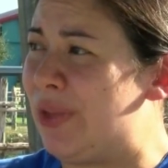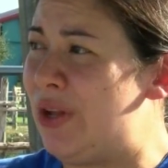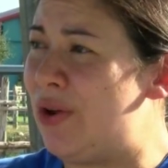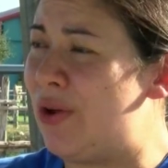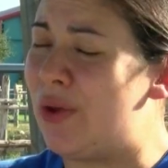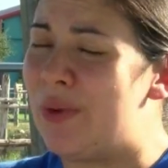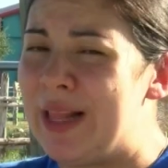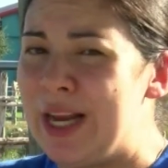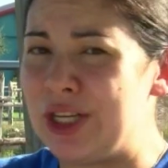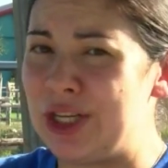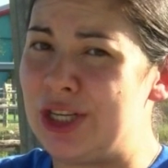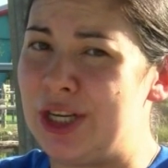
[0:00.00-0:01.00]
you know, the
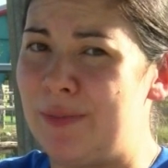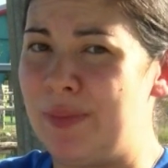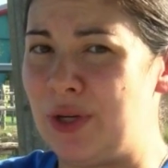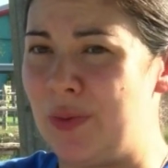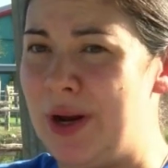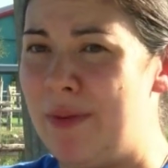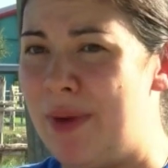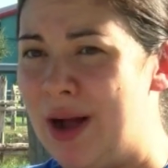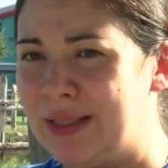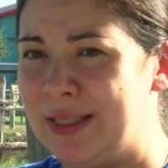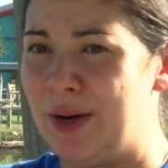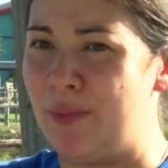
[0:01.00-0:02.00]
relationship between
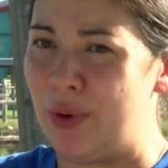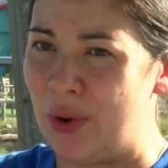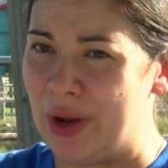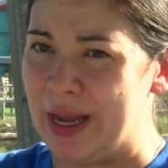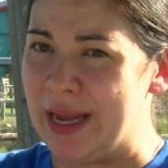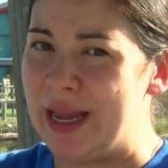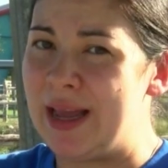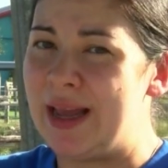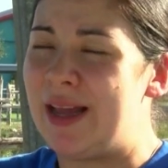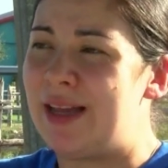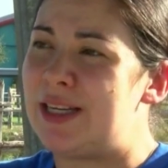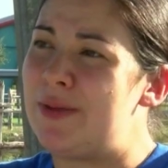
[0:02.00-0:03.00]
boss and employee
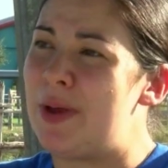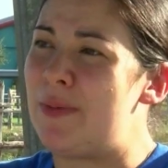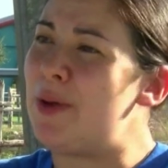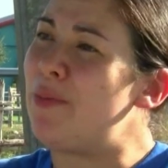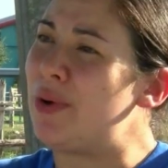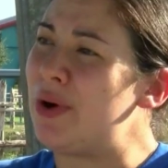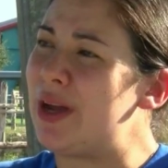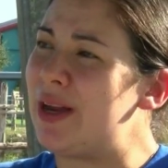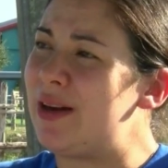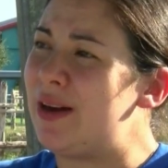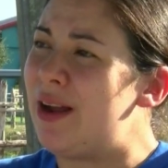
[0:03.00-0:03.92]
to maybe put